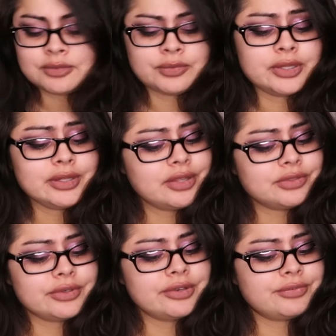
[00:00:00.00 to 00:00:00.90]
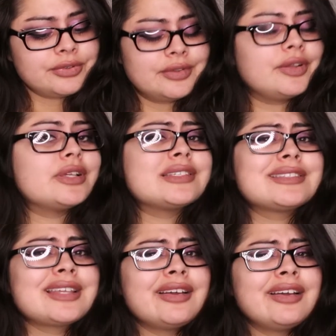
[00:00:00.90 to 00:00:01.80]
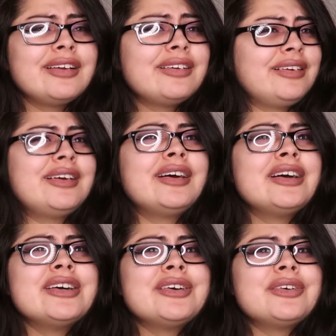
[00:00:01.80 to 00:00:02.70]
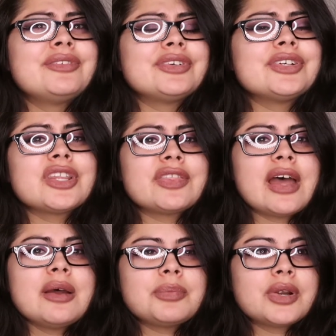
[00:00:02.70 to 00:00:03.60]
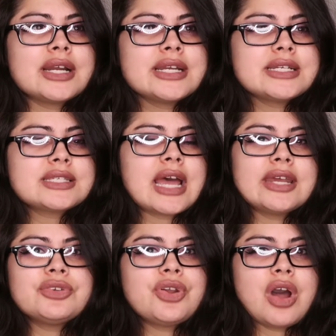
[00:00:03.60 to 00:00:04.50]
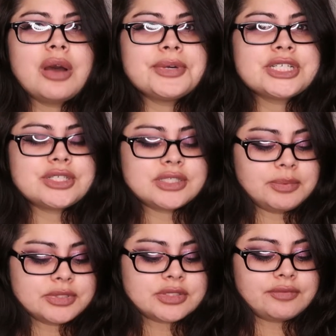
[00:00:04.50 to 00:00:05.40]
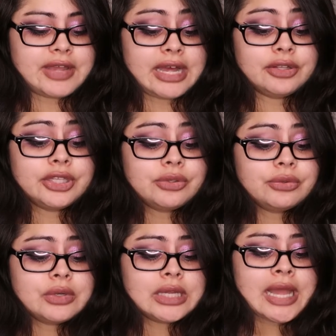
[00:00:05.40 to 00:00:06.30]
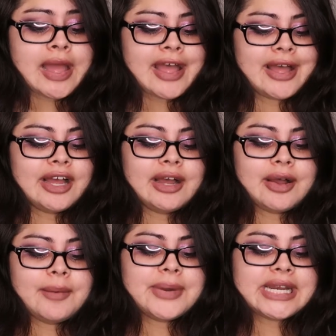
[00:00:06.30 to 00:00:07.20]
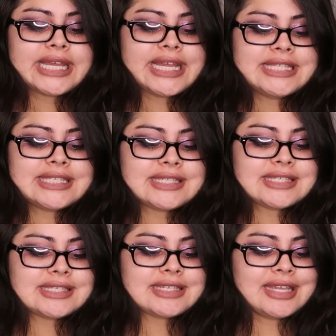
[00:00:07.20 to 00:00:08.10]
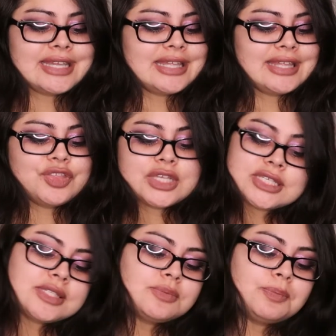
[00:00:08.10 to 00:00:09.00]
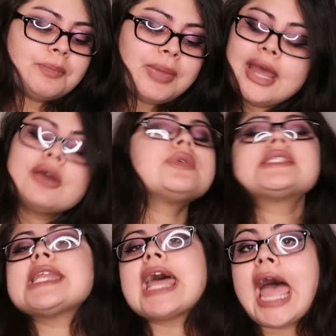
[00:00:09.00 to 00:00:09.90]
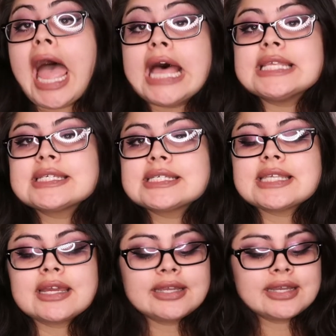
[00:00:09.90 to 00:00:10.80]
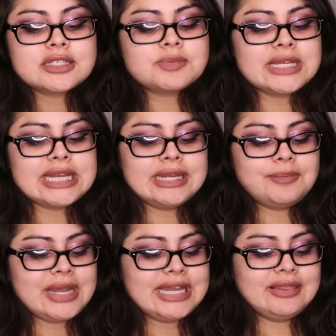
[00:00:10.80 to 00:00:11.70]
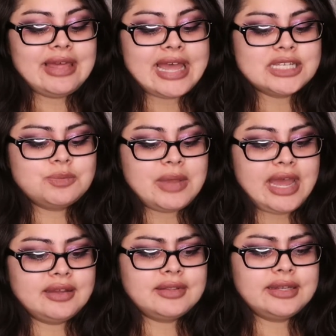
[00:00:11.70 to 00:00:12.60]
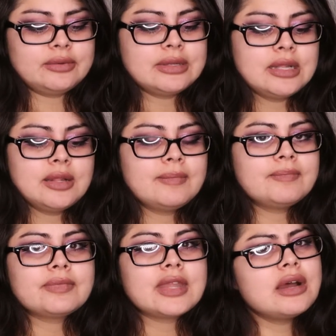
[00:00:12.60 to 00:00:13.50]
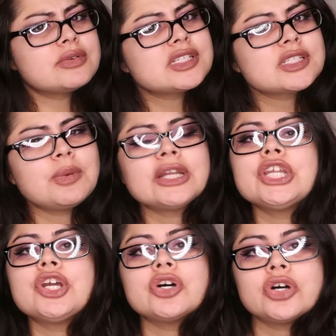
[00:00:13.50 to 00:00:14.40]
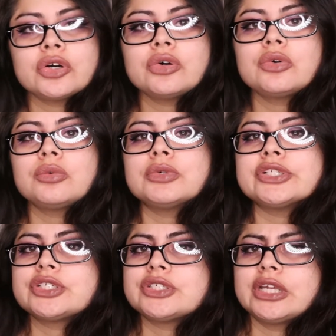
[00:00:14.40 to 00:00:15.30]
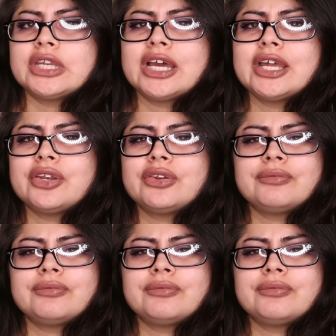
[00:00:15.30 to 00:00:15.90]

we only got three for this. For that price, I don't know how much it's supposed to value, but it's, this bag wasn't as exciting as my, my last bag. Like, I was expecting home shit, not